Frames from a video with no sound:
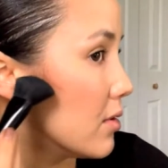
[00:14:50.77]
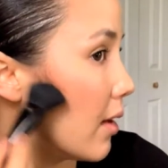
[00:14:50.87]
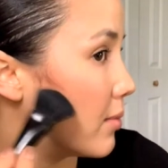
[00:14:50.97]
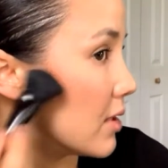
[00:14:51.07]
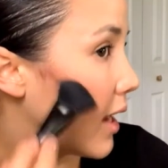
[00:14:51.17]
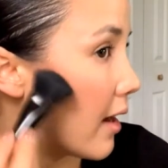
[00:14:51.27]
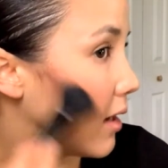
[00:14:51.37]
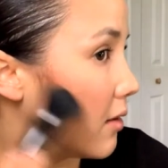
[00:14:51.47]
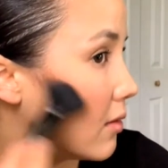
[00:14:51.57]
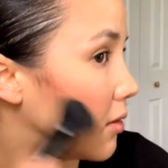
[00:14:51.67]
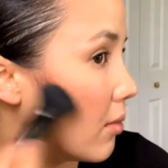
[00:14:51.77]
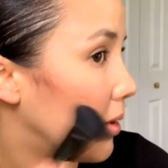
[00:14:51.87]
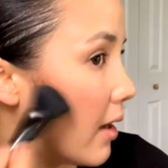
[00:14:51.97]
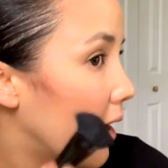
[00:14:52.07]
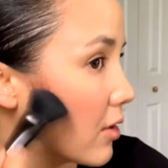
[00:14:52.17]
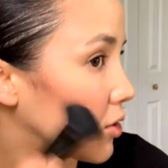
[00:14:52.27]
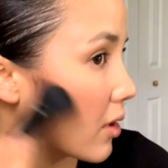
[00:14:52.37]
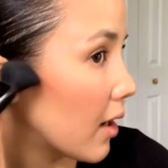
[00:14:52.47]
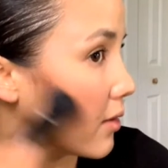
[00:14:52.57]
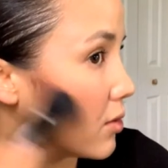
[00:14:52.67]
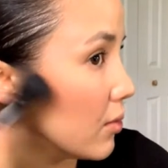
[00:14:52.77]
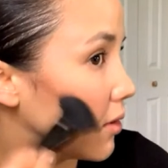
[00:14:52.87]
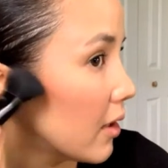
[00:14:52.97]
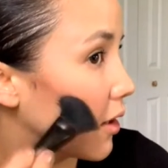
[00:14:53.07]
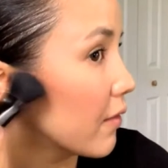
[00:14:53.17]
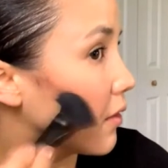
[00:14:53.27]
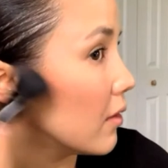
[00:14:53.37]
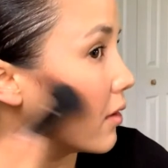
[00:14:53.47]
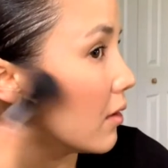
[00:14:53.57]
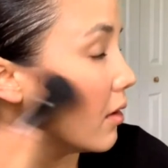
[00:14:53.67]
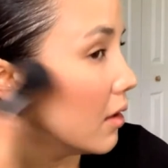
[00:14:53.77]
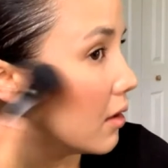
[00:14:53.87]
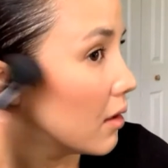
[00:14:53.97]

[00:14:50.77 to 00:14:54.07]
So I'm just adding a little bit of extra contour there for a little